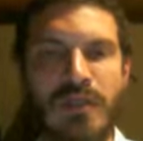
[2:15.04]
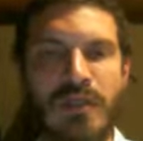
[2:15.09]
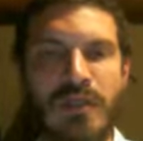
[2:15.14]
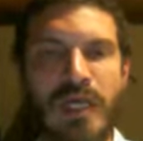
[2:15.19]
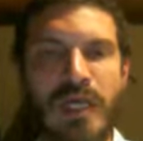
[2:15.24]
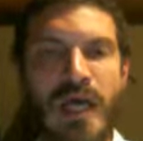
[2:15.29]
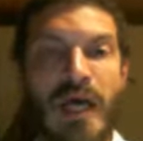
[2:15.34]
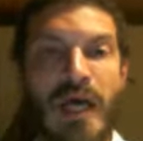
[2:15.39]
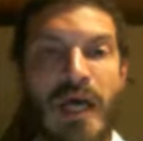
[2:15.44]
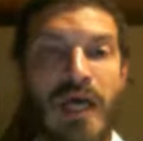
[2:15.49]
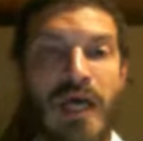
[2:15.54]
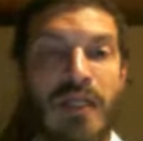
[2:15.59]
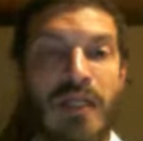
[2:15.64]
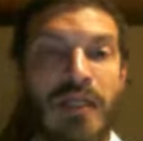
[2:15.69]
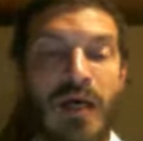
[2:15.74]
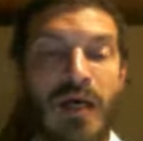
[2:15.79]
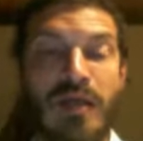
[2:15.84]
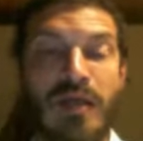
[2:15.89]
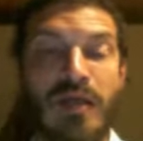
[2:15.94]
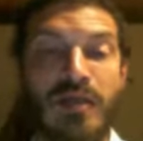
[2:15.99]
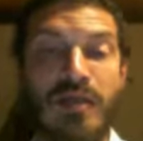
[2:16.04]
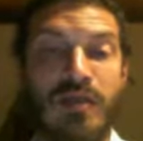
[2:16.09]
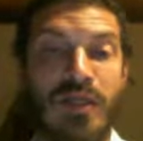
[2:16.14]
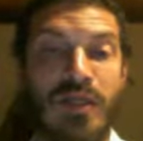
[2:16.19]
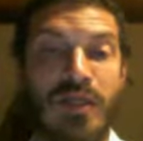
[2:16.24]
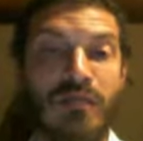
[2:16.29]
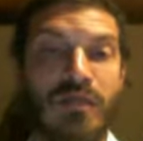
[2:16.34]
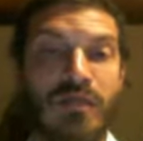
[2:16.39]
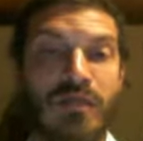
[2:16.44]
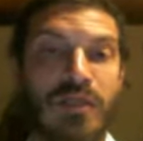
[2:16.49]
And
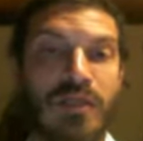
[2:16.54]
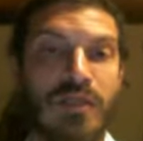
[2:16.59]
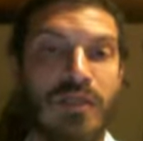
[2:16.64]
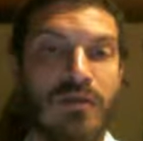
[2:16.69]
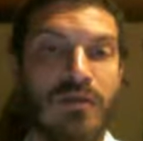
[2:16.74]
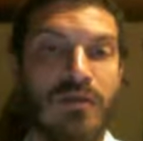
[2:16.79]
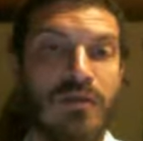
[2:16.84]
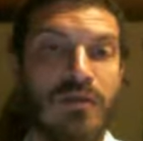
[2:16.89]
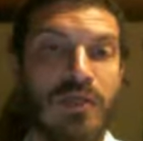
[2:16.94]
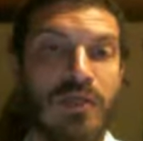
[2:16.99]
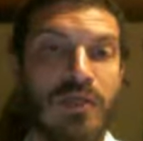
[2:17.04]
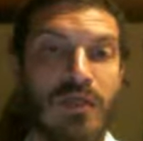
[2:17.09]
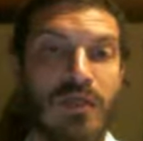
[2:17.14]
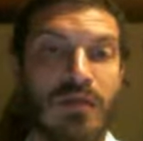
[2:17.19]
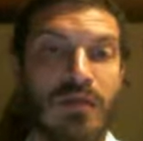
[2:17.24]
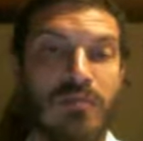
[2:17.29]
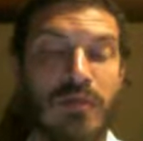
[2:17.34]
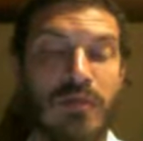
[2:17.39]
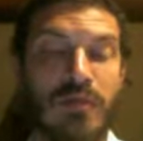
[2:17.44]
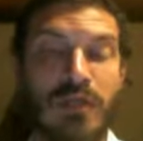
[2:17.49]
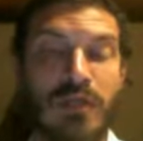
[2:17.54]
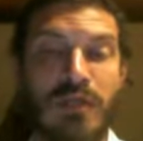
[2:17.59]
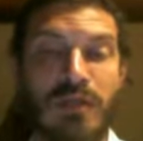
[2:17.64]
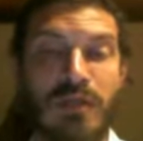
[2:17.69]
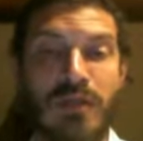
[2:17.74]
self-understood, it can be